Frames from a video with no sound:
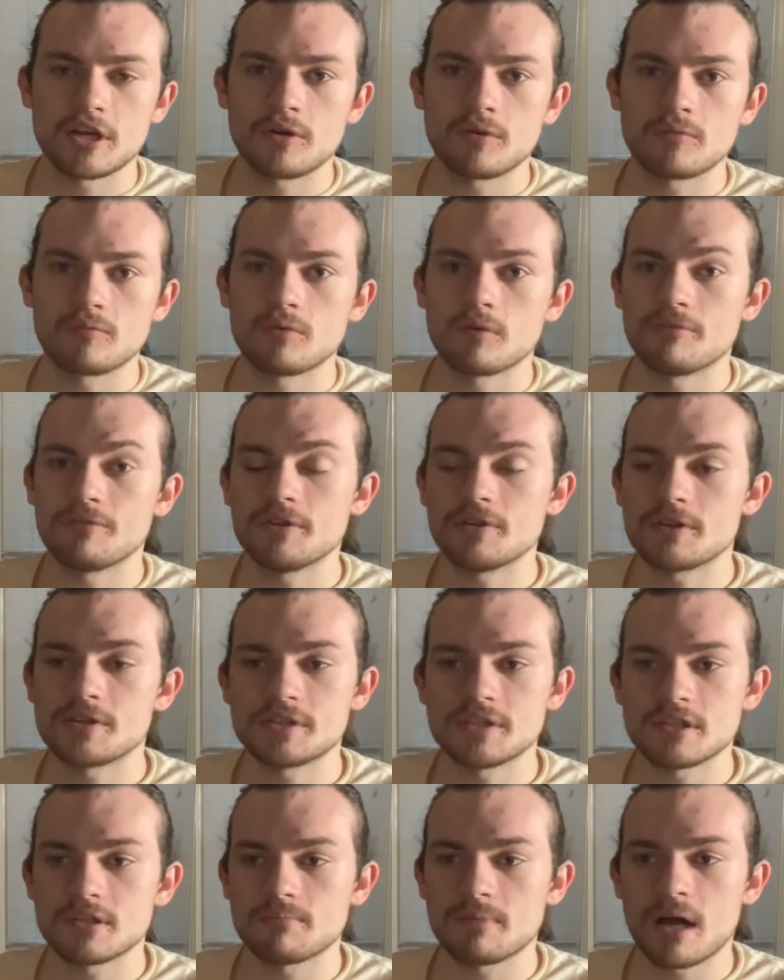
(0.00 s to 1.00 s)
reveal this
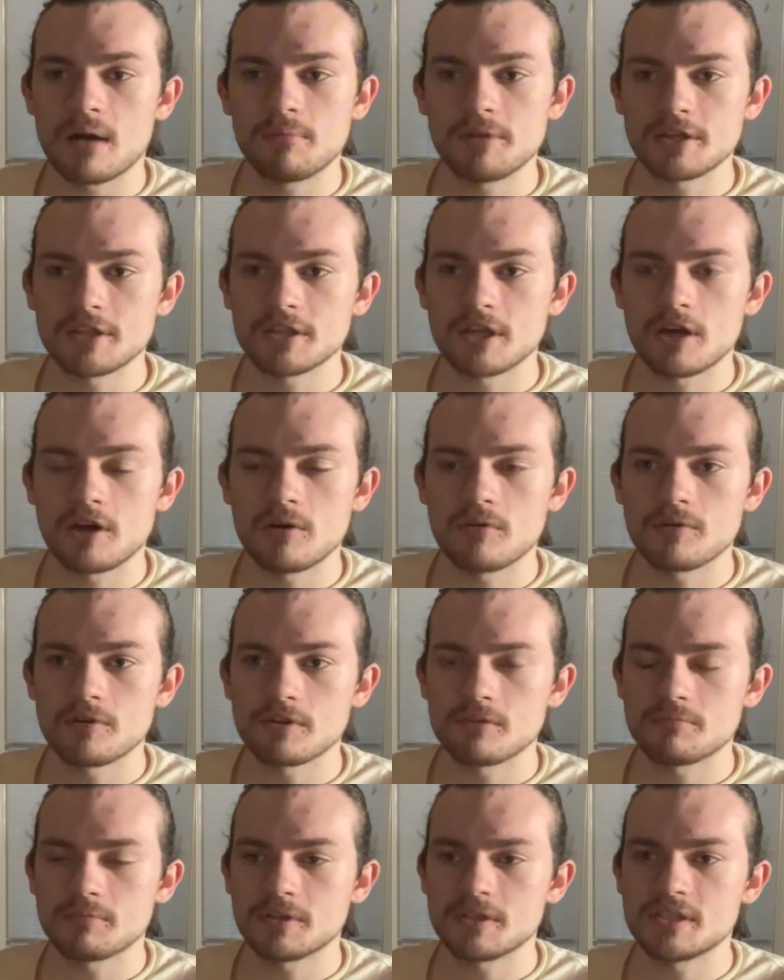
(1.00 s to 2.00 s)
to the public though, or
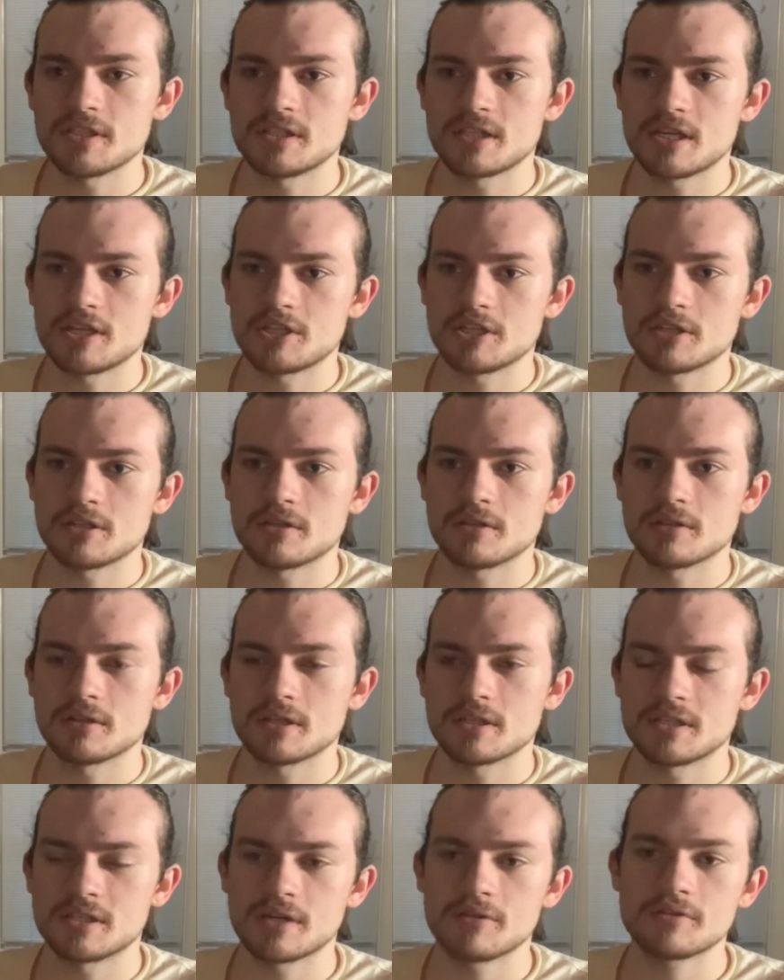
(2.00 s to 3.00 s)
the police station,
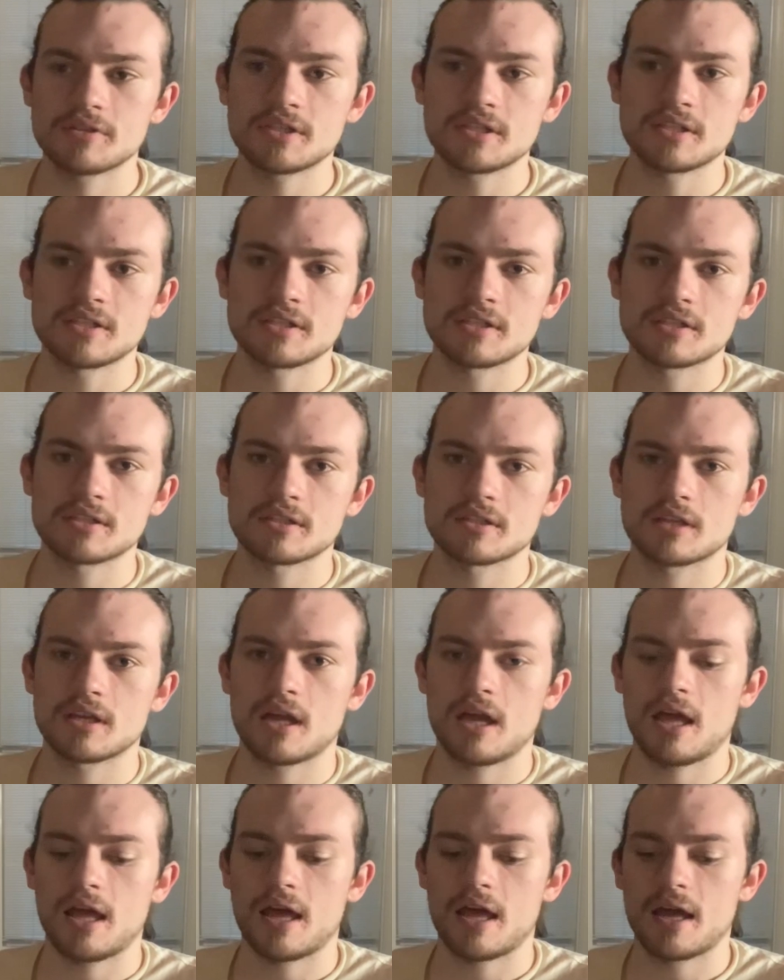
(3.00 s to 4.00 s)
because there's this
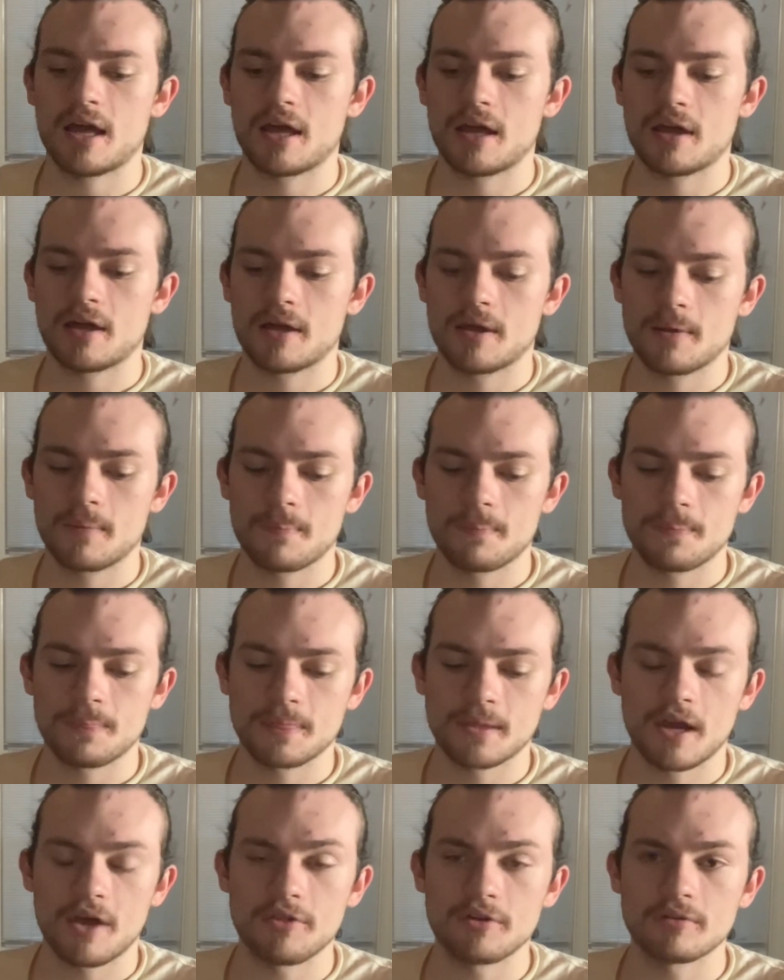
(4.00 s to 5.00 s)

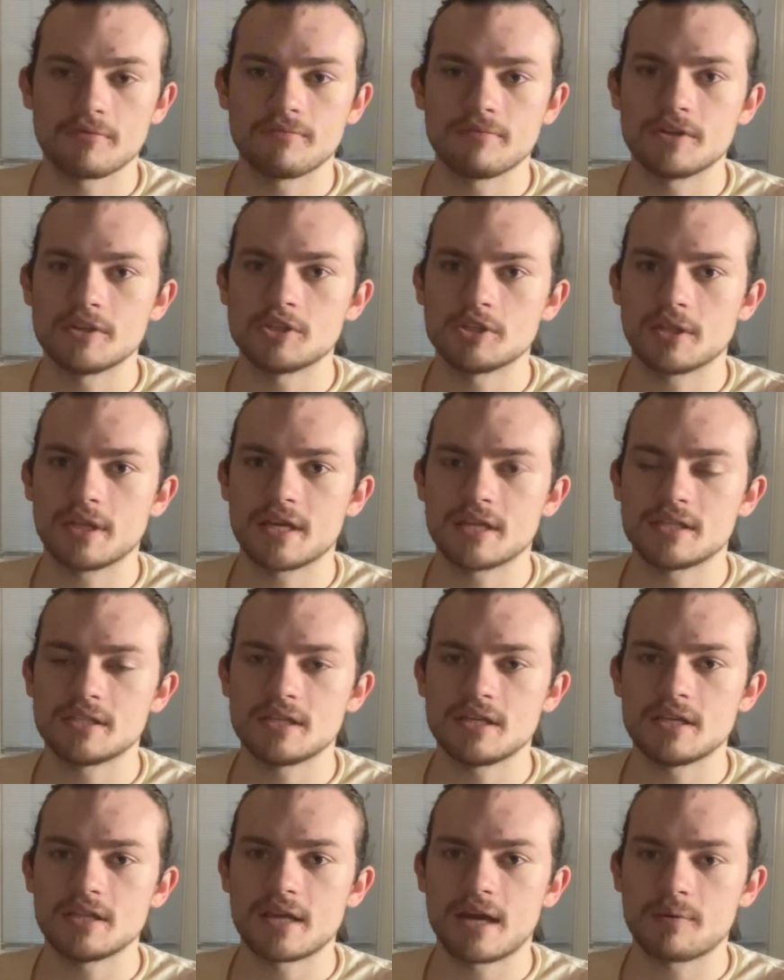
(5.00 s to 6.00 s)
other
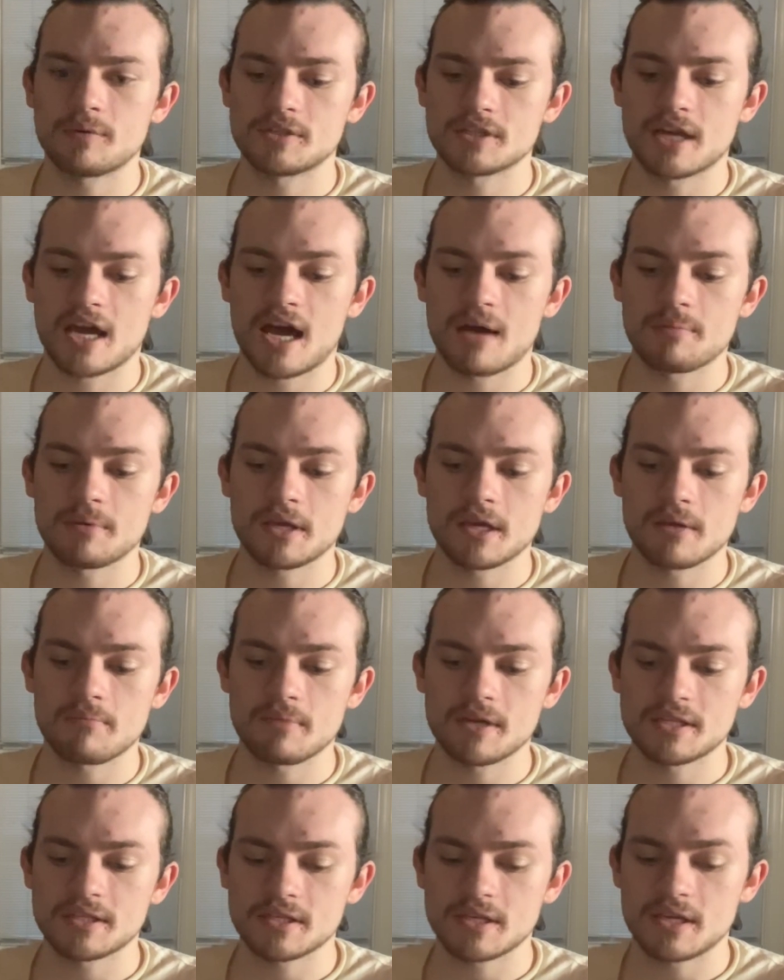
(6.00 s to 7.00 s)
vigilante that was copying him
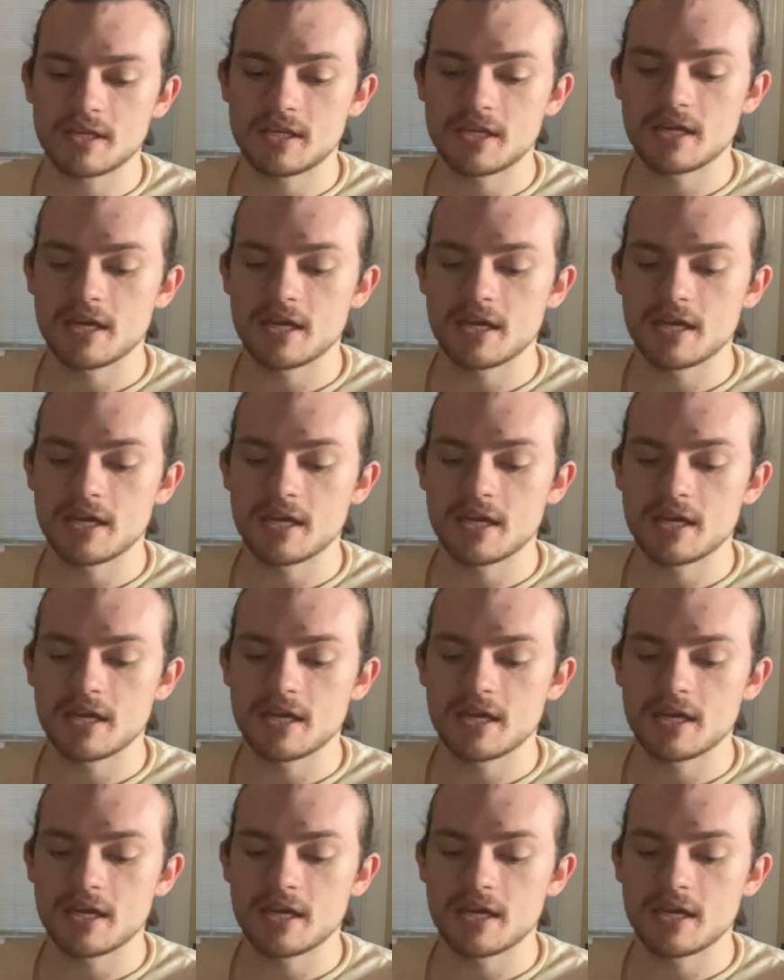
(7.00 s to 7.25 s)
basically, and he